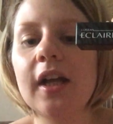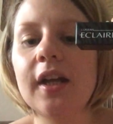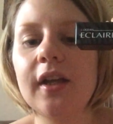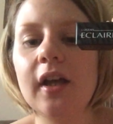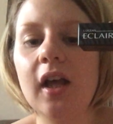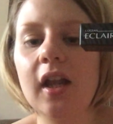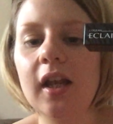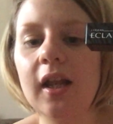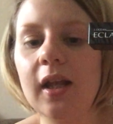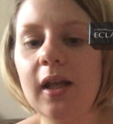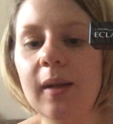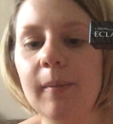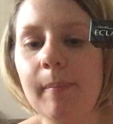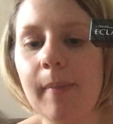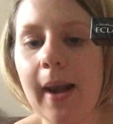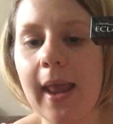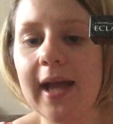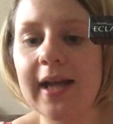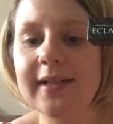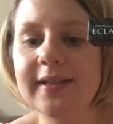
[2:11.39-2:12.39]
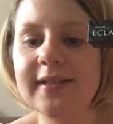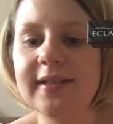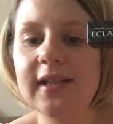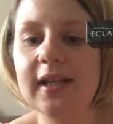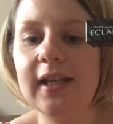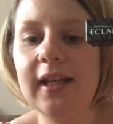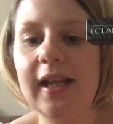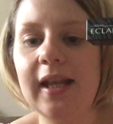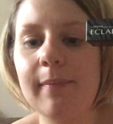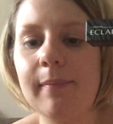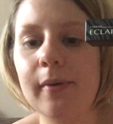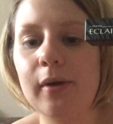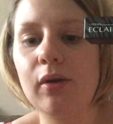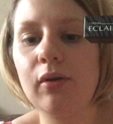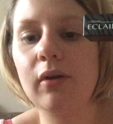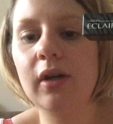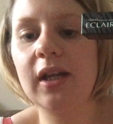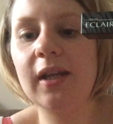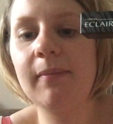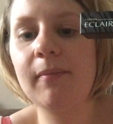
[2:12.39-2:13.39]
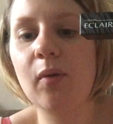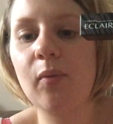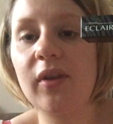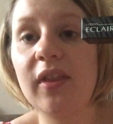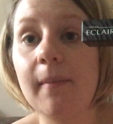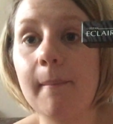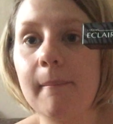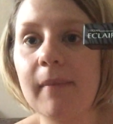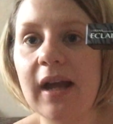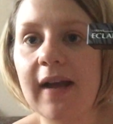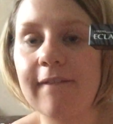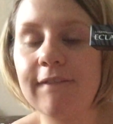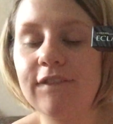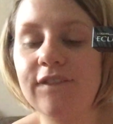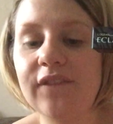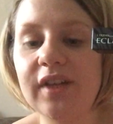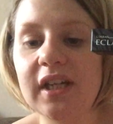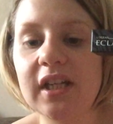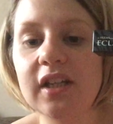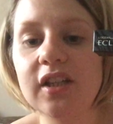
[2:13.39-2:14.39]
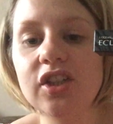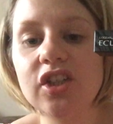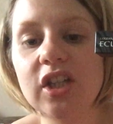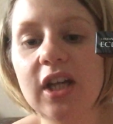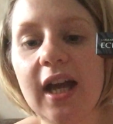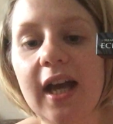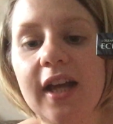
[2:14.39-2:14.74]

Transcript: Colour Blast Lip Cream with a matte finish,